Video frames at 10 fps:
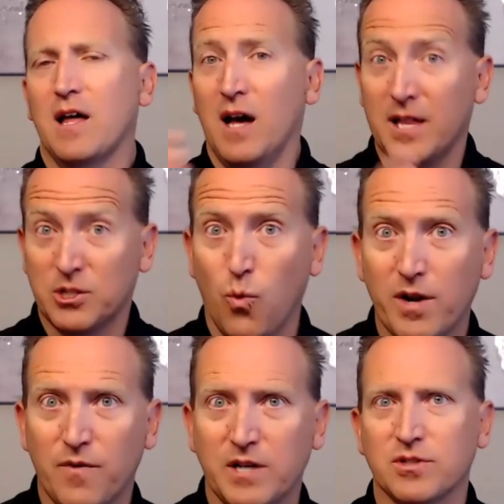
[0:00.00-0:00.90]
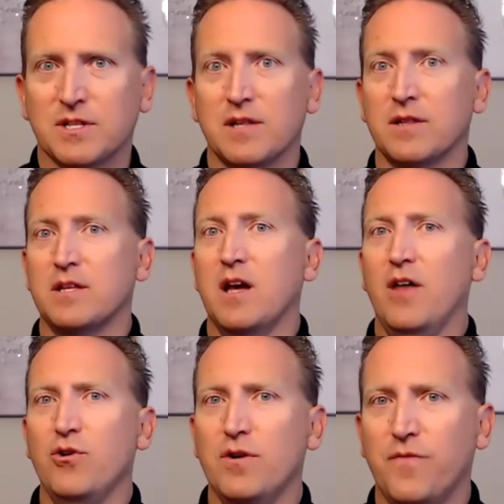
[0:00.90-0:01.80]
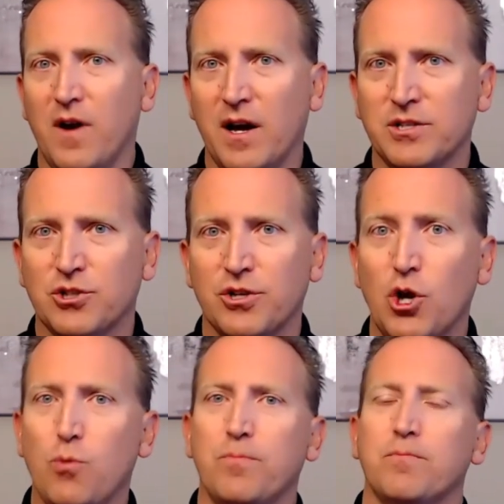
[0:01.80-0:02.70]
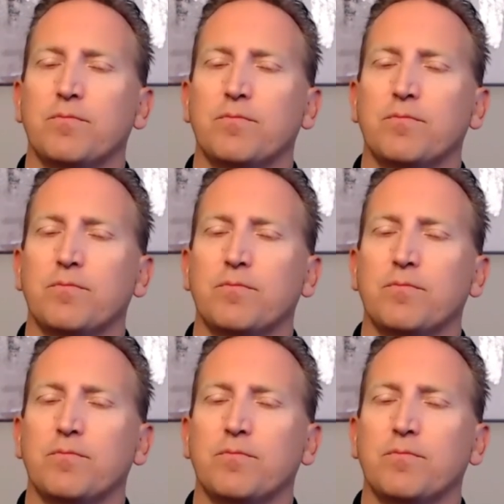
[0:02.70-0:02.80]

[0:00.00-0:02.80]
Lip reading: That's one advisor. Is it the other advisor? Nope.